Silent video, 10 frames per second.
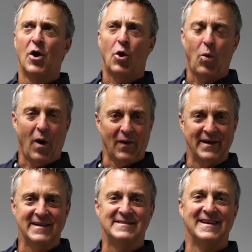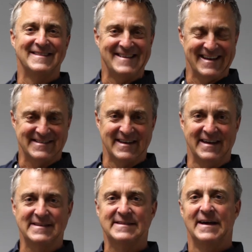qualities and
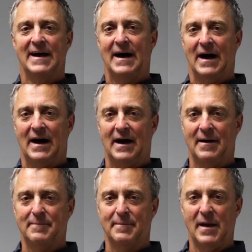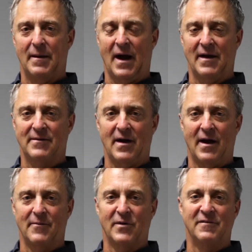intensities.
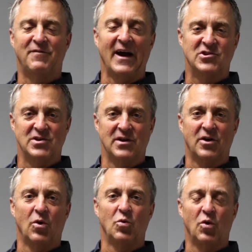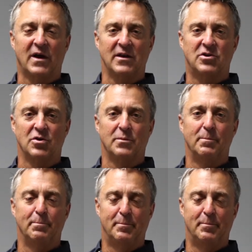I invite you to go look into